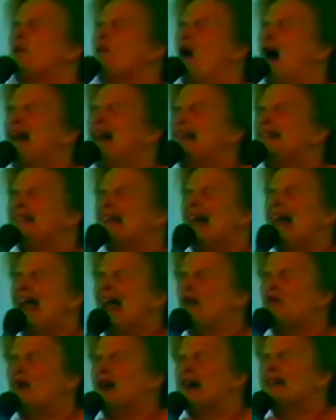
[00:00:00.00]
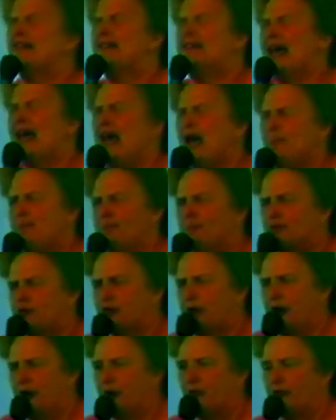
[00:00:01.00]
wanted to hear a deep
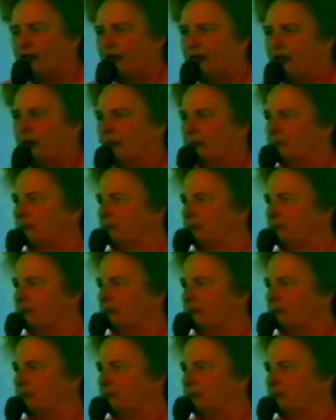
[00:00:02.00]
truth.